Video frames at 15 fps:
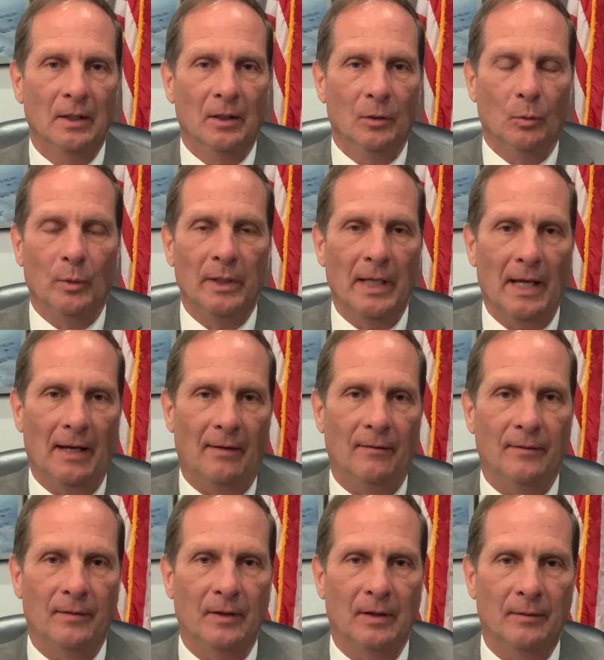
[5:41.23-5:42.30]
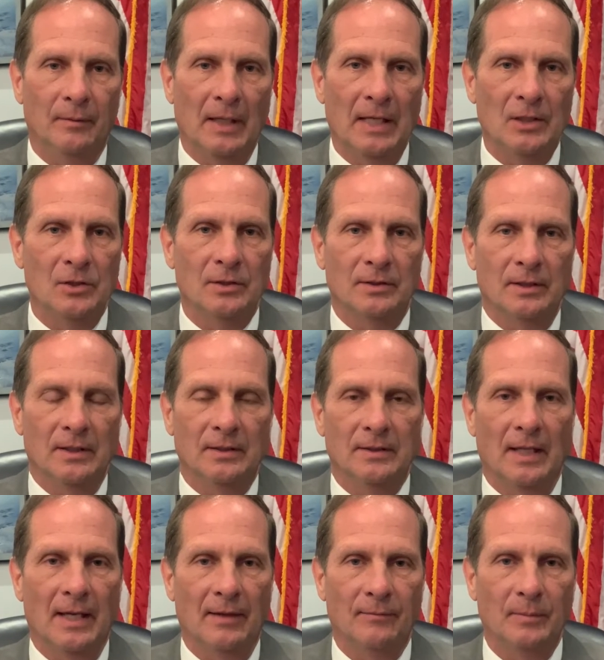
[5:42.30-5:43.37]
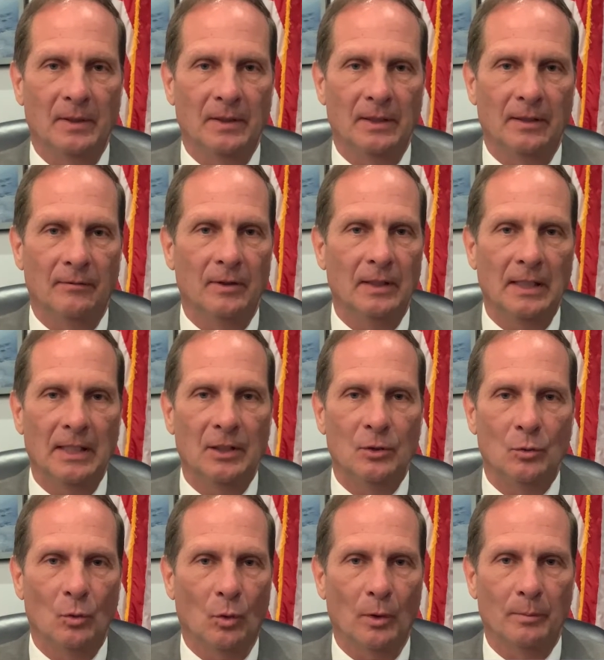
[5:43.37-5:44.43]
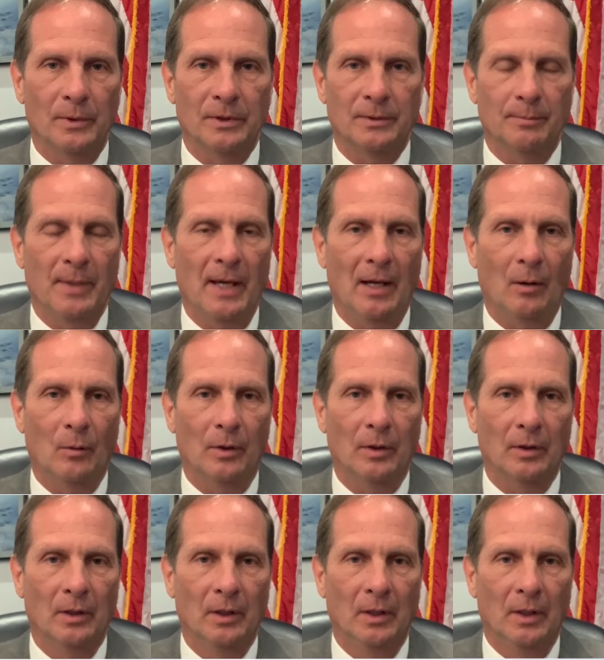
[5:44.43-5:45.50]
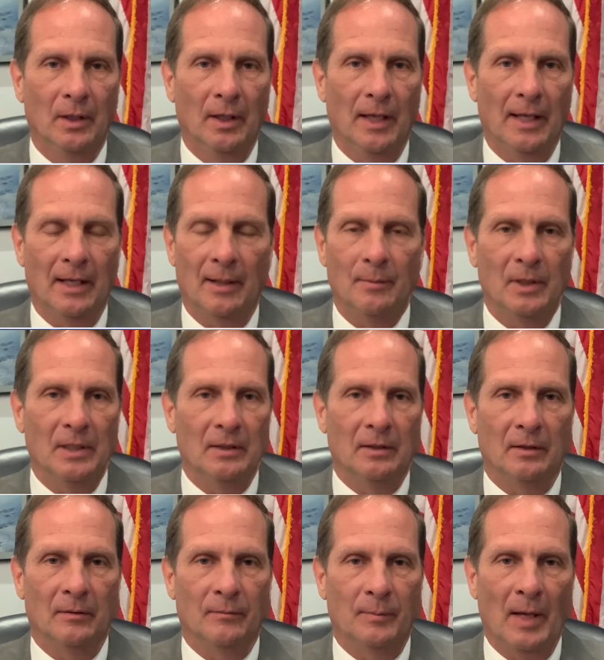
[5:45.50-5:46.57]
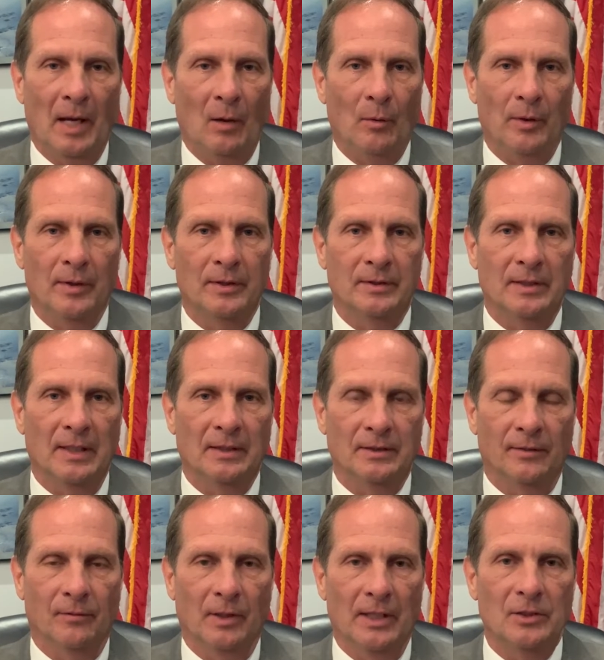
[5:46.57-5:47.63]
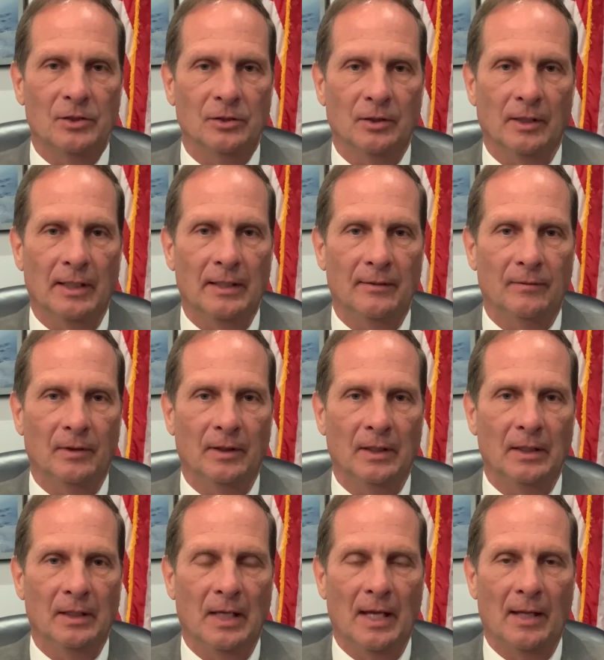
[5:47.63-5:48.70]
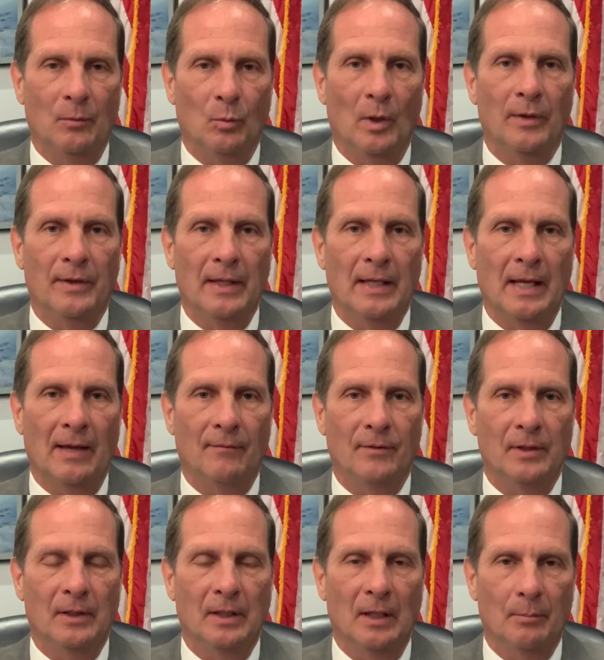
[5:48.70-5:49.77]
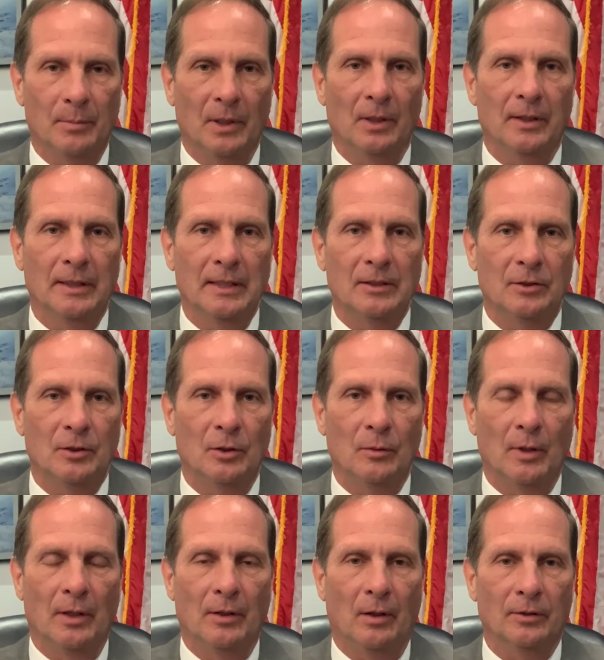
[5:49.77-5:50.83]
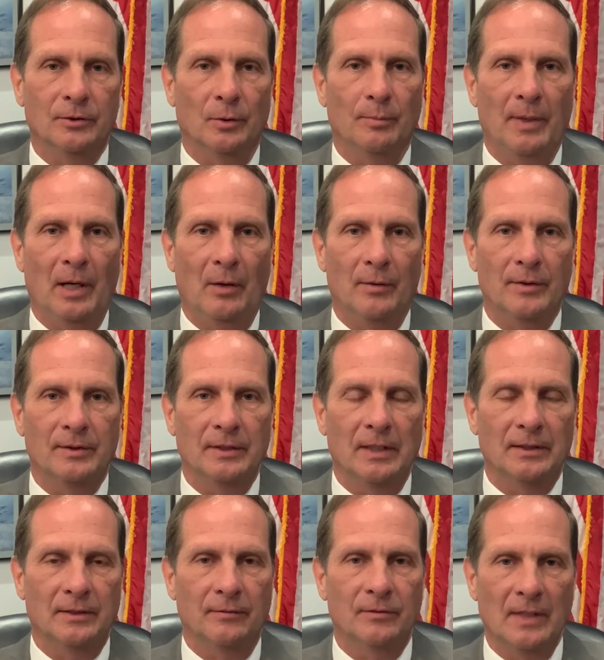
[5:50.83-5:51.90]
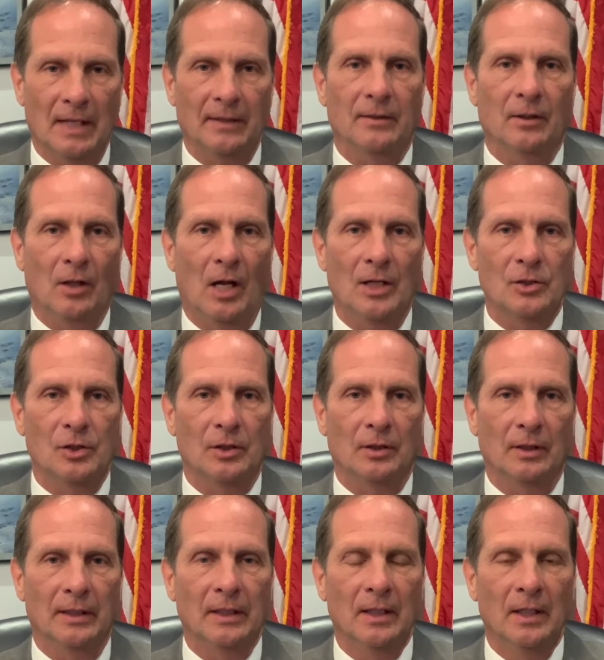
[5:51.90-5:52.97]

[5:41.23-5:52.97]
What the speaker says: We have agencies that have been given enormous power. And I mean power in the sense of legislatively and what they have the ability to do, and also power in the sense of technologically,